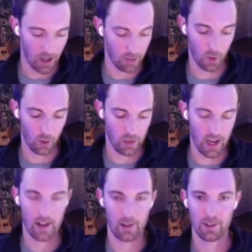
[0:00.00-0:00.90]
going
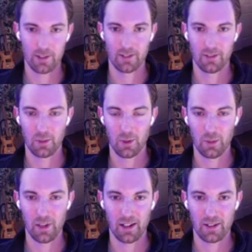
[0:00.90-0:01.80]
Packers. Going
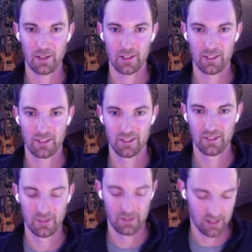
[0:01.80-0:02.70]
Packers.
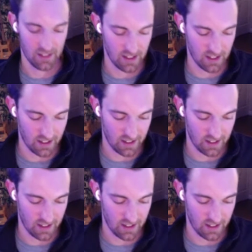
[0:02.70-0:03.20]
Yeah.